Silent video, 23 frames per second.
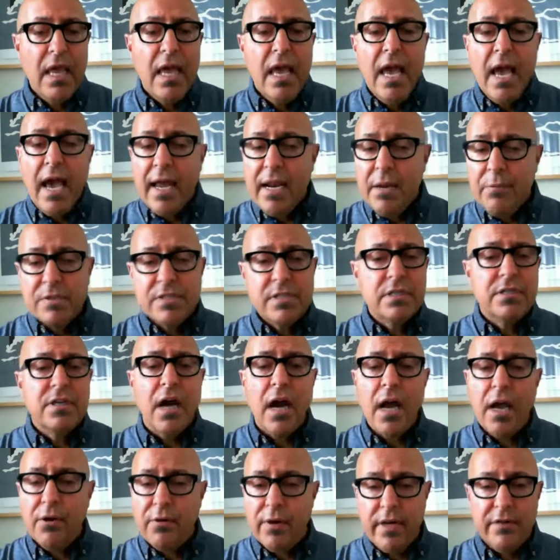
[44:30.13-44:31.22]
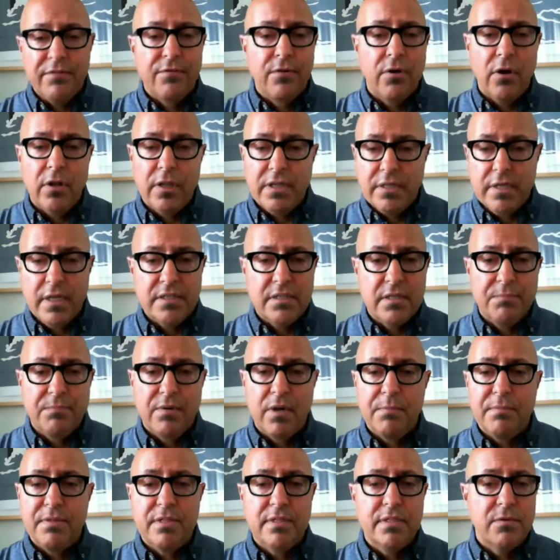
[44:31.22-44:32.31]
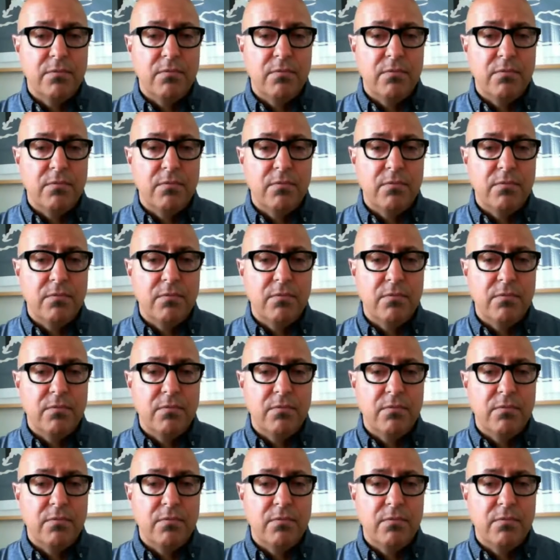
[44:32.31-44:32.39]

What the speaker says: And it was a diary for all intents and purposes.